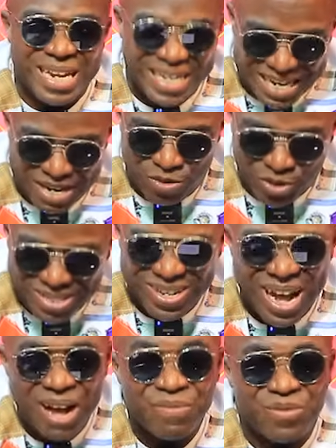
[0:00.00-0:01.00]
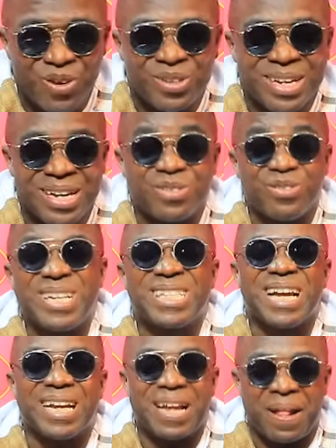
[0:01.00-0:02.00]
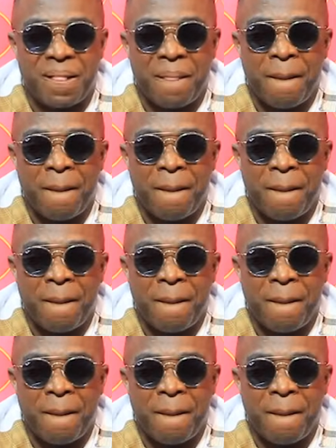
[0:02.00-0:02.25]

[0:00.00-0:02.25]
they will still have contact to each other.